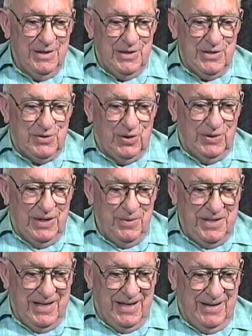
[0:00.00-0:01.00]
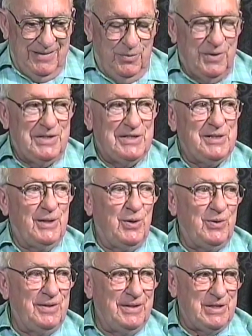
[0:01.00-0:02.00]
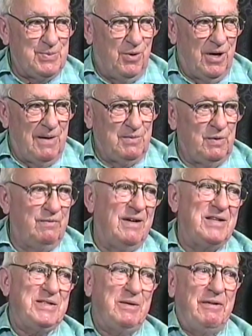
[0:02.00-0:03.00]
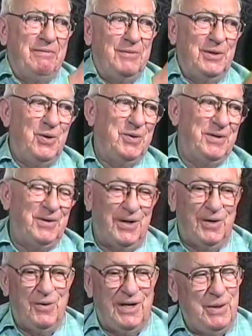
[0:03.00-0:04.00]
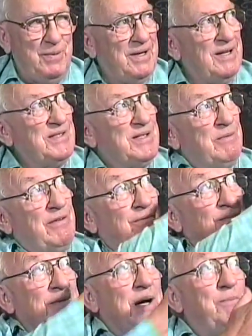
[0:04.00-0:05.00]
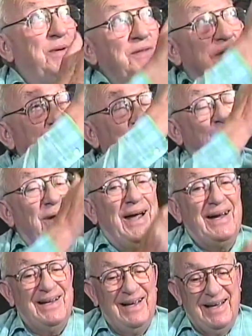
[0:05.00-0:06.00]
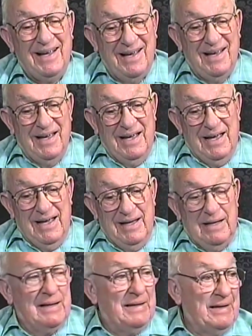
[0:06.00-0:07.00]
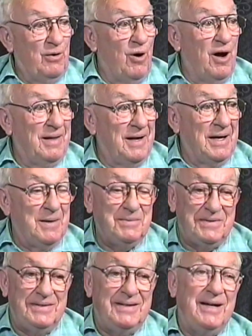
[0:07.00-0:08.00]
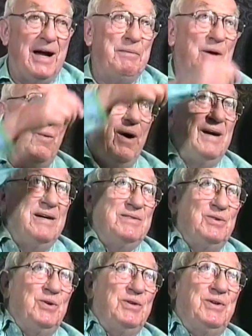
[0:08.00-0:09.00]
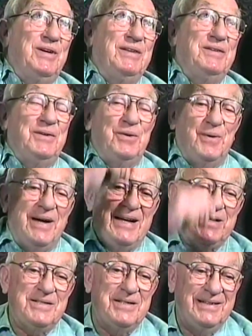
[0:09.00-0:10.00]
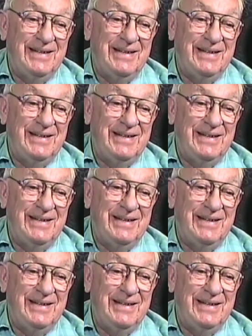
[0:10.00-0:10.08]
So here we are, we're just loading these bombs. We've got some of them loaded already, we've got some of them up into the rack, and they're all armed, and the arming wires are hooked onto the racks.